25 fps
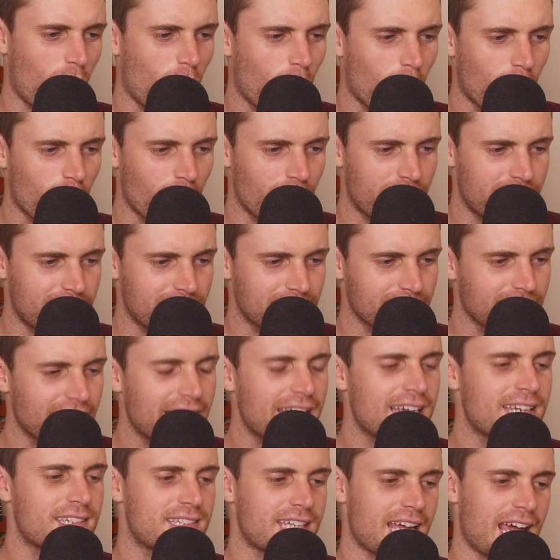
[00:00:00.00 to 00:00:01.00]
already
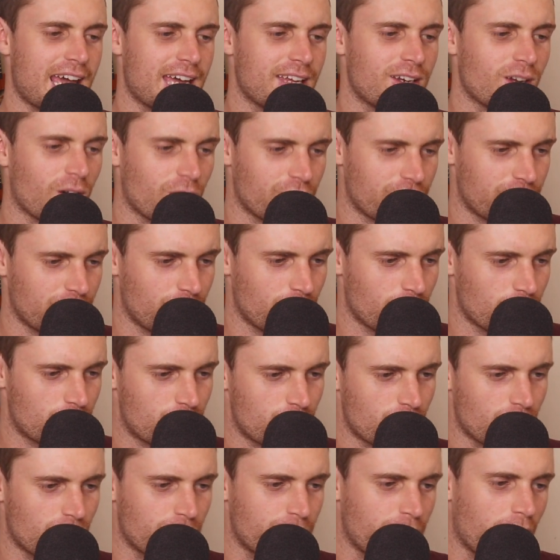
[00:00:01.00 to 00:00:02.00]
leagues ahead on the
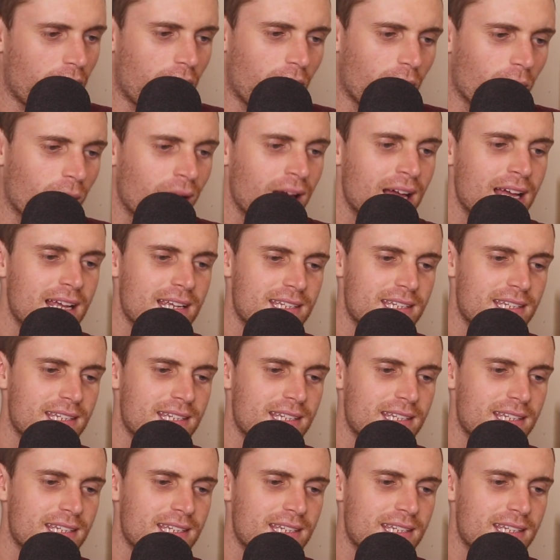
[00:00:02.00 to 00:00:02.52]
YouTube poll,